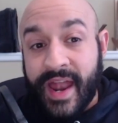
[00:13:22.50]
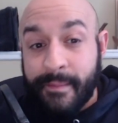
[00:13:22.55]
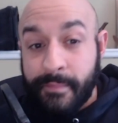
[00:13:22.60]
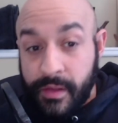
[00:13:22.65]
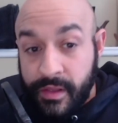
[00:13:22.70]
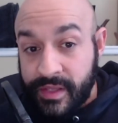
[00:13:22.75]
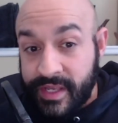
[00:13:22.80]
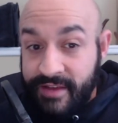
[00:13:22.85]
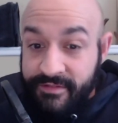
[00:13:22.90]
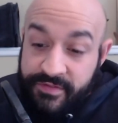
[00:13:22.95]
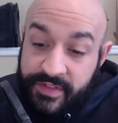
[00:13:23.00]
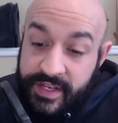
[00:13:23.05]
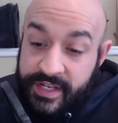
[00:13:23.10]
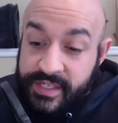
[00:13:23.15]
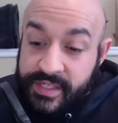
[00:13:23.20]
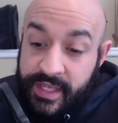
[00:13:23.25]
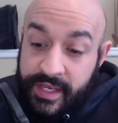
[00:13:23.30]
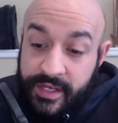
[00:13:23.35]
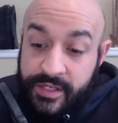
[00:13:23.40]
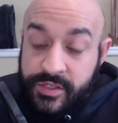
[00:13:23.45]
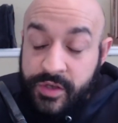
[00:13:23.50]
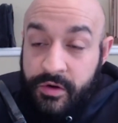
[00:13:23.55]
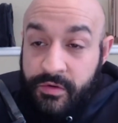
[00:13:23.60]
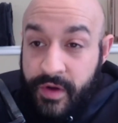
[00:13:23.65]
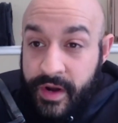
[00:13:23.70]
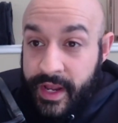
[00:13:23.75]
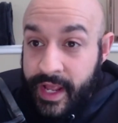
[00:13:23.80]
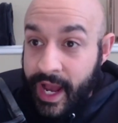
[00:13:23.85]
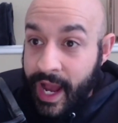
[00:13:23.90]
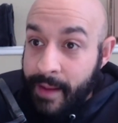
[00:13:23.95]
that believe these things
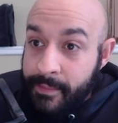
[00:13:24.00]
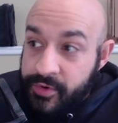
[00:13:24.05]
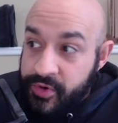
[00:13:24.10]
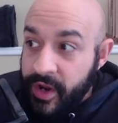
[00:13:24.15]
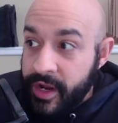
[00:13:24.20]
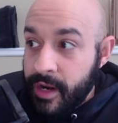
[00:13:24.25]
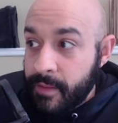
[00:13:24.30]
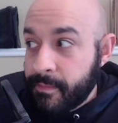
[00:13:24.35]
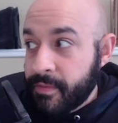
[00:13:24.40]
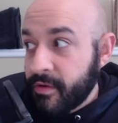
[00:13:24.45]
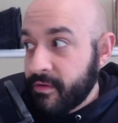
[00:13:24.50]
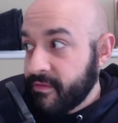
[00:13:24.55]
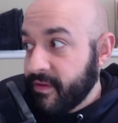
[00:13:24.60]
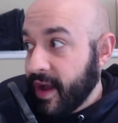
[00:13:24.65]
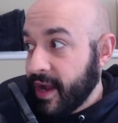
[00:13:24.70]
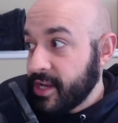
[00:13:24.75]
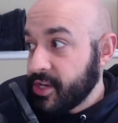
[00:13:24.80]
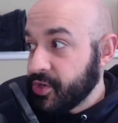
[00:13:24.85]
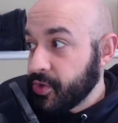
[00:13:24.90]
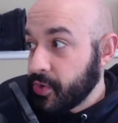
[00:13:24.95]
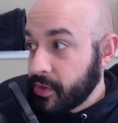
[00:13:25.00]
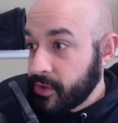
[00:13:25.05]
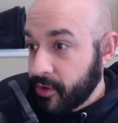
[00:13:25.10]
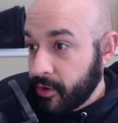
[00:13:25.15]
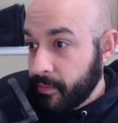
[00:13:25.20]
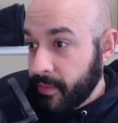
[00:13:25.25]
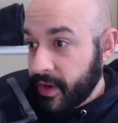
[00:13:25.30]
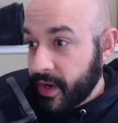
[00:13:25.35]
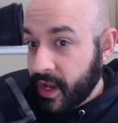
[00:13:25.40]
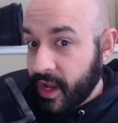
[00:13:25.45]
already. I'm trying to provide you a
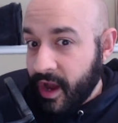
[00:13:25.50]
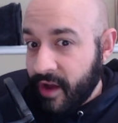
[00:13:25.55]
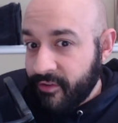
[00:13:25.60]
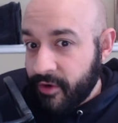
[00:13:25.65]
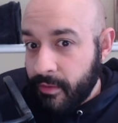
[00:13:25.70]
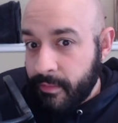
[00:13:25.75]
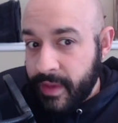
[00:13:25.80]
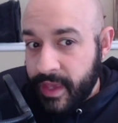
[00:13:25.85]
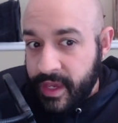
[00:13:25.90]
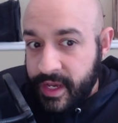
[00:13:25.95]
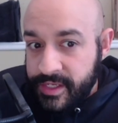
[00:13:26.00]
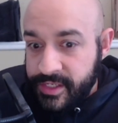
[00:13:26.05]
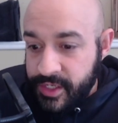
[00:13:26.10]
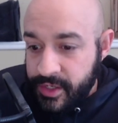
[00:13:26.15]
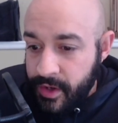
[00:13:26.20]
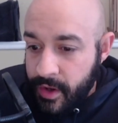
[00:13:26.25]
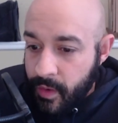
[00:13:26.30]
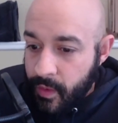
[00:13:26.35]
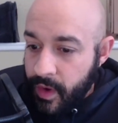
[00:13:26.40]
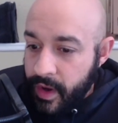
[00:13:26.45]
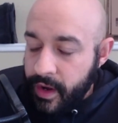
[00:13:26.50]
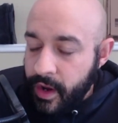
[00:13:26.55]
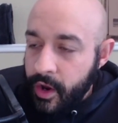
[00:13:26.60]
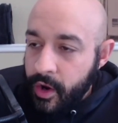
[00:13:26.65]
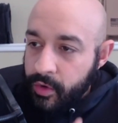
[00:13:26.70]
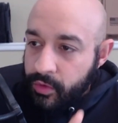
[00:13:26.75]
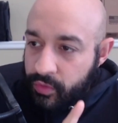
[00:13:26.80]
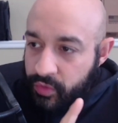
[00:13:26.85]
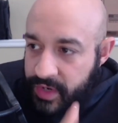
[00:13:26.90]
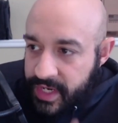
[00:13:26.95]
little bit of cover because you know what?
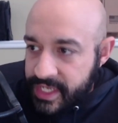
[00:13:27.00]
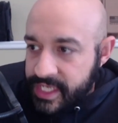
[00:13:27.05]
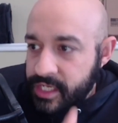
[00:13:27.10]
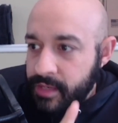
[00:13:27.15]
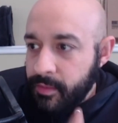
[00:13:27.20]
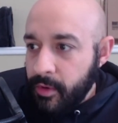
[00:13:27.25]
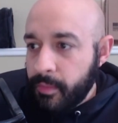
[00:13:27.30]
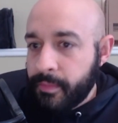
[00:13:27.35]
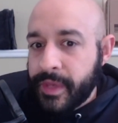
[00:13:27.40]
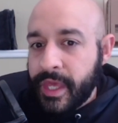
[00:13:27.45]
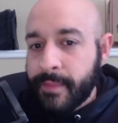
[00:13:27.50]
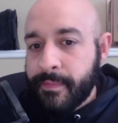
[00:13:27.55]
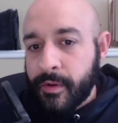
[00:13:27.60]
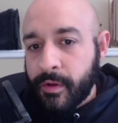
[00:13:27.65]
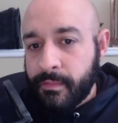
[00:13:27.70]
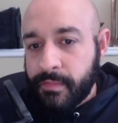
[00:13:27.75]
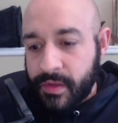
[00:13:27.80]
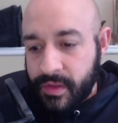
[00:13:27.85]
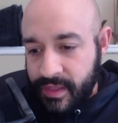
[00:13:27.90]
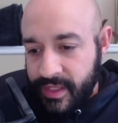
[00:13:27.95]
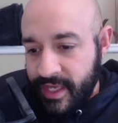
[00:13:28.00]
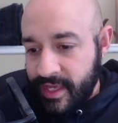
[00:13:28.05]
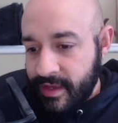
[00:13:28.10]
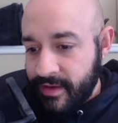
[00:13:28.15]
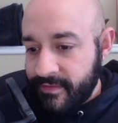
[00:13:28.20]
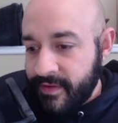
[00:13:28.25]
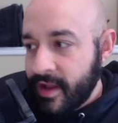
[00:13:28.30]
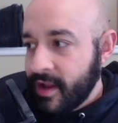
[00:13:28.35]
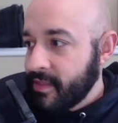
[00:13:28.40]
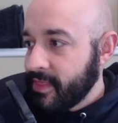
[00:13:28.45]
Reasonable people
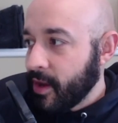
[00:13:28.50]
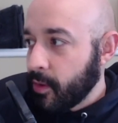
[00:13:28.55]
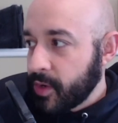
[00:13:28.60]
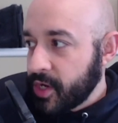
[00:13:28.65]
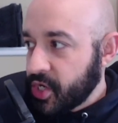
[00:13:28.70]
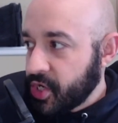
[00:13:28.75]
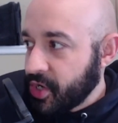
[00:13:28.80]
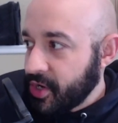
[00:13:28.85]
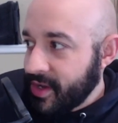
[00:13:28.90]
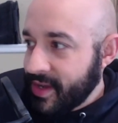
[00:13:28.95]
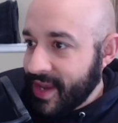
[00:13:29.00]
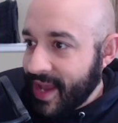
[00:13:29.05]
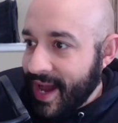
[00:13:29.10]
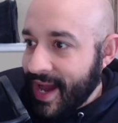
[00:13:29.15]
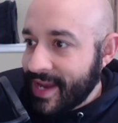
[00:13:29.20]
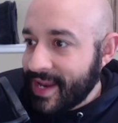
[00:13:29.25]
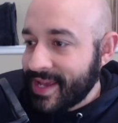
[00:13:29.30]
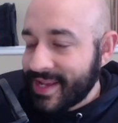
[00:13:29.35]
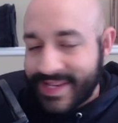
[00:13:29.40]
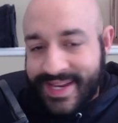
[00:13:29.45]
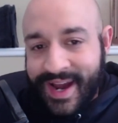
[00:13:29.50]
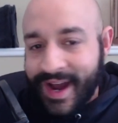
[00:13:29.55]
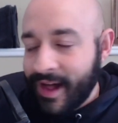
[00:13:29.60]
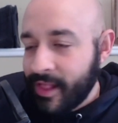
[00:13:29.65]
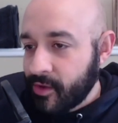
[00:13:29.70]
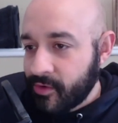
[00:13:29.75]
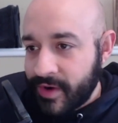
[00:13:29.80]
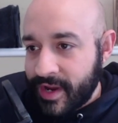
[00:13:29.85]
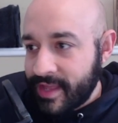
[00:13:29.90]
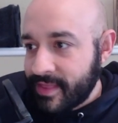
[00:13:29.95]
believe that we should not
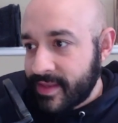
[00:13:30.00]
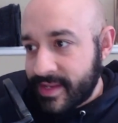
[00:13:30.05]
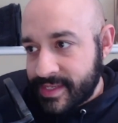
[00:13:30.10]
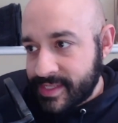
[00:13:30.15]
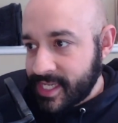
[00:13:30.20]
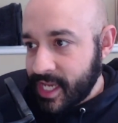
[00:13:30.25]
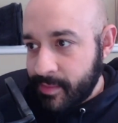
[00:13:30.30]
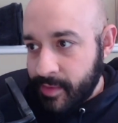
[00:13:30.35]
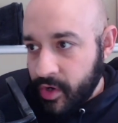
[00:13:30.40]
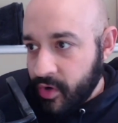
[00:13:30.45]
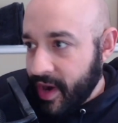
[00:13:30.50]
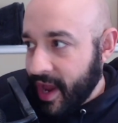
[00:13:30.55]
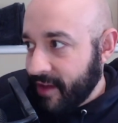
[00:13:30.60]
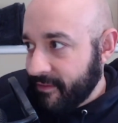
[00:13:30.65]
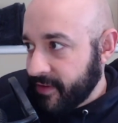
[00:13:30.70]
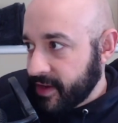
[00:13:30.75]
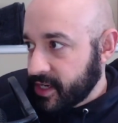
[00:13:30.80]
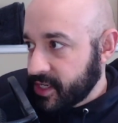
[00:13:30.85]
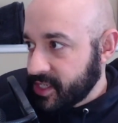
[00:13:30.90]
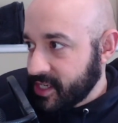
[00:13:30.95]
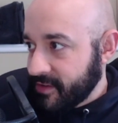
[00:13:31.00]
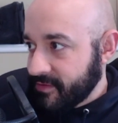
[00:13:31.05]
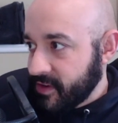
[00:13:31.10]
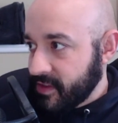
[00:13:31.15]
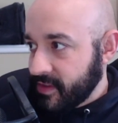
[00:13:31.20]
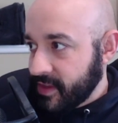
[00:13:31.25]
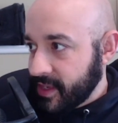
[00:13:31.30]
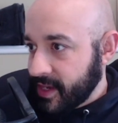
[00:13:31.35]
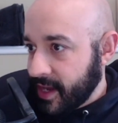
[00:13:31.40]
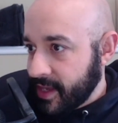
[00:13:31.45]
tolerate this demographic
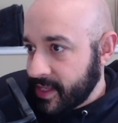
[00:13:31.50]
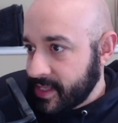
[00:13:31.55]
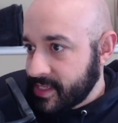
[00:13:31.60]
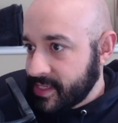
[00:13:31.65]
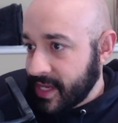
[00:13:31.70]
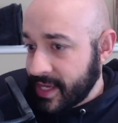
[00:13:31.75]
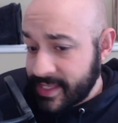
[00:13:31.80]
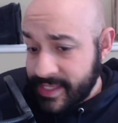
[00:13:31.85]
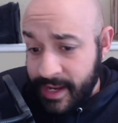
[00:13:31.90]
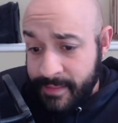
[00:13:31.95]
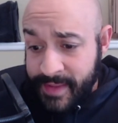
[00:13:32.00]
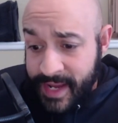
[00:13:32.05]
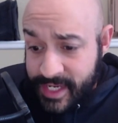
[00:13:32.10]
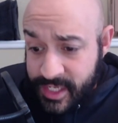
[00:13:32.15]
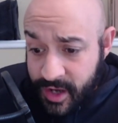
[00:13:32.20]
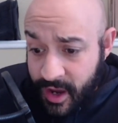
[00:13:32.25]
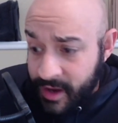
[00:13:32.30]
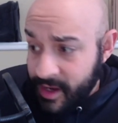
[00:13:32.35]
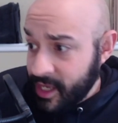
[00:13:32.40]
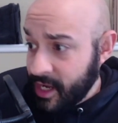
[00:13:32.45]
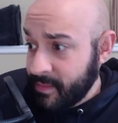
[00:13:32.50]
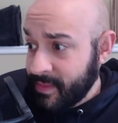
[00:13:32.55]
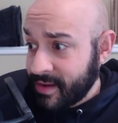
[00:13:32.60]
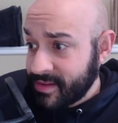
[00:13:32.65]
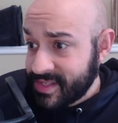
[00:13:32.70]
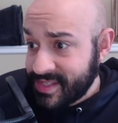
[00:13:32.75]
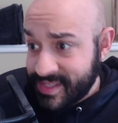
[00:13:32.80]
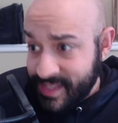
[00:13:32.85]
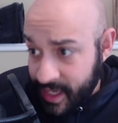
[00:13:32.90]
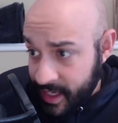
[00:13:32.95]
shift in the United States. And I'm not talking
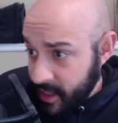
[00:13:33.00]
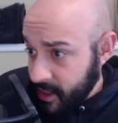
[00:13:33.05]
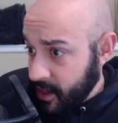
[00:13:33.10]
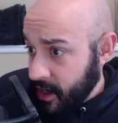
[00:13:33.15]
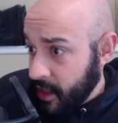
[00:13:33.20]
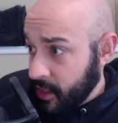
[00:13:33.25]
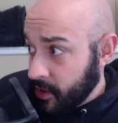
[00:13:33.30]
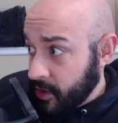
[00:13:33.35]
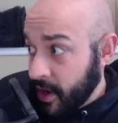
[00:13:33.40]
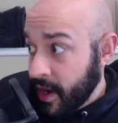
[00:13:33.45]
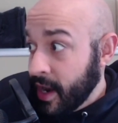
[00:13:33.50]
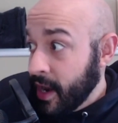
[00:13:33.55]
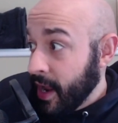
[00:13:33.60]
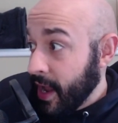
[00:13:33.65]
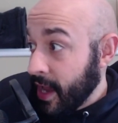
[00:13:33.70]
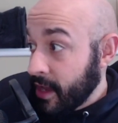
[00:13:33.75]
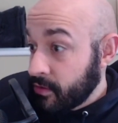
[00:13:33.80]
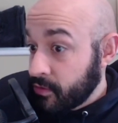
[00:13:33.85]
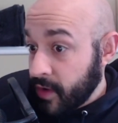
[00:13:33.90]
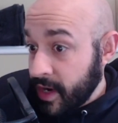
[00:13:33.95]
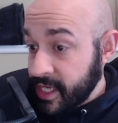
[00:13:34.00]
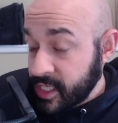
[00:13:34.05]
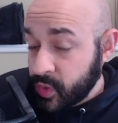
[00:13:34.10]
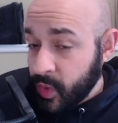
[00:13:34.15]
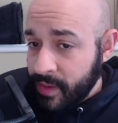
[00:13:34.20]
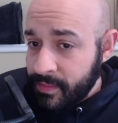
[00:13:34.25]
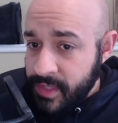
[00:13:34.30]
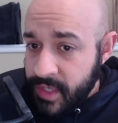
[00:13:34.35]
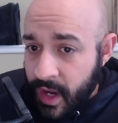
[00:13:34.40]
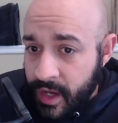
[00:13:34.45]
about skin color and
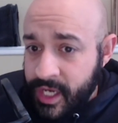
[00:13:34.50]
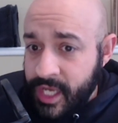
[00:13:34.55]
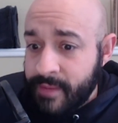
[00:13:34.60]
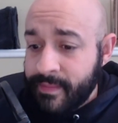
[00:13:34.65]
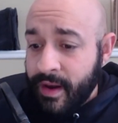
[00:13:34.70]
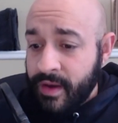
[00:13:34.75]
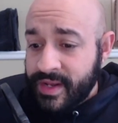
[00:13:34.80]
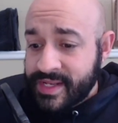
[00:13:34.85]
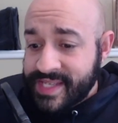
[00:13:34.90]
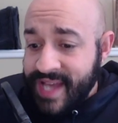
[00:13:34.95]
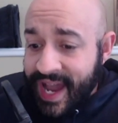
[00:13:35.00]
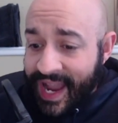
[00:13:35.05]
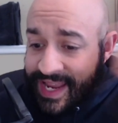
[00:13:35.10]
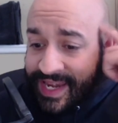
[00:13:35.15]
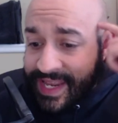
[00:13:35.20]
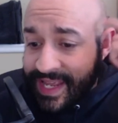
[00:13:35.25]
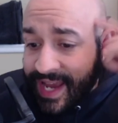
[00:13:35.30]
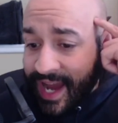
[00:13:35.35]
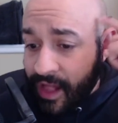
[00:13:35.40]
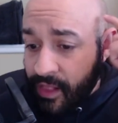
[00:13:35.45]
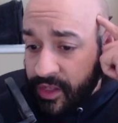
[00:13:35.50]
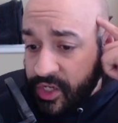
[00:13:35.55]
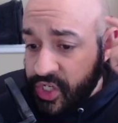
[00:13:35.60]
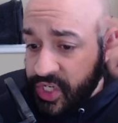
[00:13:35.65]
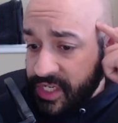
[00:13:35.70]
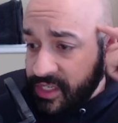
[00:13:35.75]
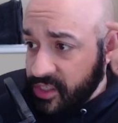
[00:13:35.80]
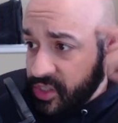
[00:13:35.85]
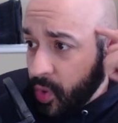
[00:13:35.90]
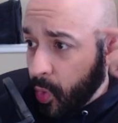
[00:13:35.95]
race. What I'm talking about is
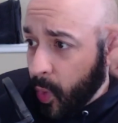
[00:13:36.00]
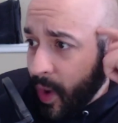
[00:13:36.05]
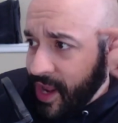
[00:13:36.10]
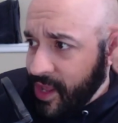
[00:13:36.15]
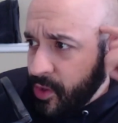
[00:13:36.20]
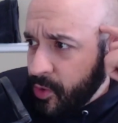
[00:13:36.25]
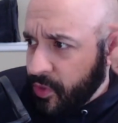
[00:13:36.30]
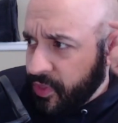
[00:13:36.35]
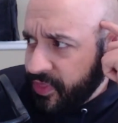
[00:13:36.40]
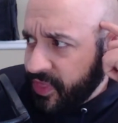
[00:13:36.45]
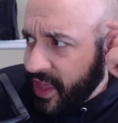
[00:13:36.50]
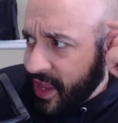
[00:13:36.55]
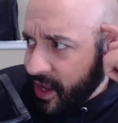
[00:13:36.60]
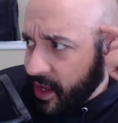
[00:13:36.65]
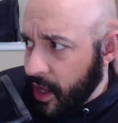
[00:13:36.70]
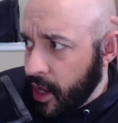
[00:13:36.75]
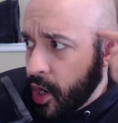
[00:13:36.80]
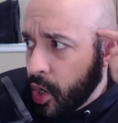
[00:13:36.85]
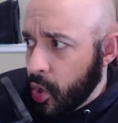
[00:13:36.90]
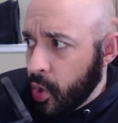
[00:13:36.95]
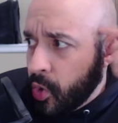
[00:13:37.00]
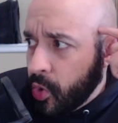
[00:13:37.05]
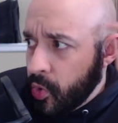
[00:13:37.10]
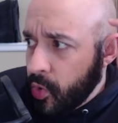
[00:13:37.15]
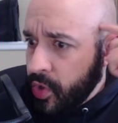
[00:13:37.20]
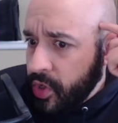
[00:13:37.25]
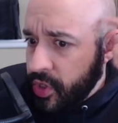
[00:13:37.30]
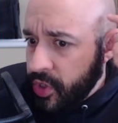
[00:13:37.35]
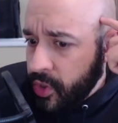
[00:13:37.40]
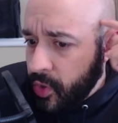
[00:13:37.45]
ideologies, the way you think,
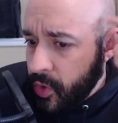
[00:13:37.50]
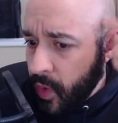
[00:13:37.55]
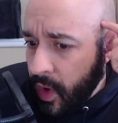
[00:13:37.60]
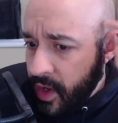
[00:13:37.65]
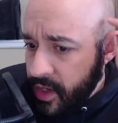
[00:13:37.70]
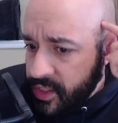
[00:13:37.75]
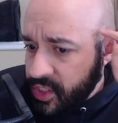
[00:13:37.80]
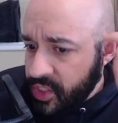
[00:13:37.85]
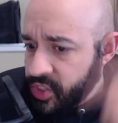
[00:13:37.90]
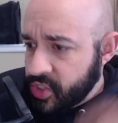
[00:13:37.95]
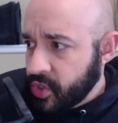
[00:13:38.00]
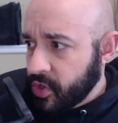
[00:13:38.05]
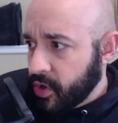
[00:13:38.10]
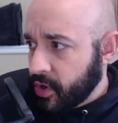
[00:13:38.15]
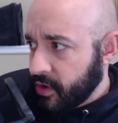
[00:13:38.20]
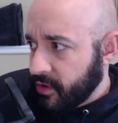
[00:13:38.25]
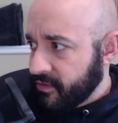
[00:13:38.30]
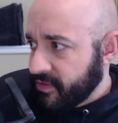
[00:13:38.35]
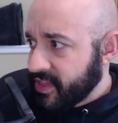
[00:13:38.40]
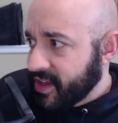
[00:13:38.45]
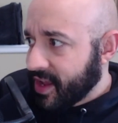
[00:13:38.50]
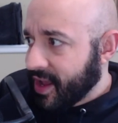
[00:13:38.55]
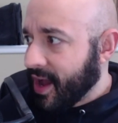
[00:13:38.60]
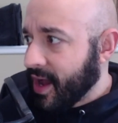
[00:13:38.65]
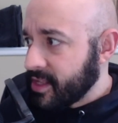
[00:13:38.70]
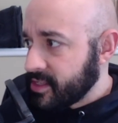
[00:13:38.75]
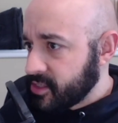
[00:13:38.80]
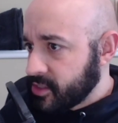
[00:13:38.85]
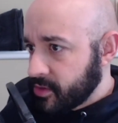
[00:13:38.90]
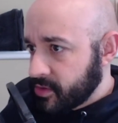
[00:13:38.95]
who you serve, the
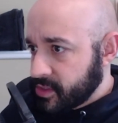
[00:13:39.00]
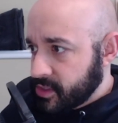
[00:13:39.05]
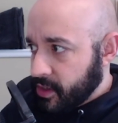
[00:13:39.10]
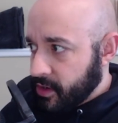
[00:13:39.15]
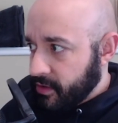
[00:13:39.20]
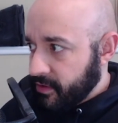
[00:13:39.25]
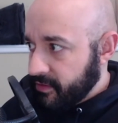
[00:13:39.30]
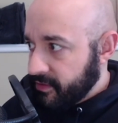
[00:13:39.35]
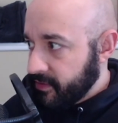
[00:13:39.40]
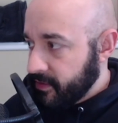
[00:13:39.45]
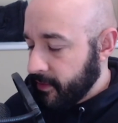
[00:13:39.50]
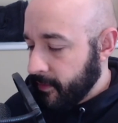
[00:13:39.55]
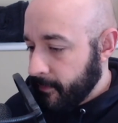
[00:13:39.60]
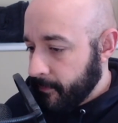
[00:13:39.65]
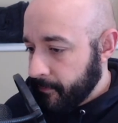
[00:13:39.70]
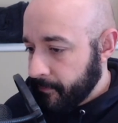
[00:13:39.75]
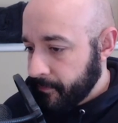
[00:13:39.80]
gods you serve.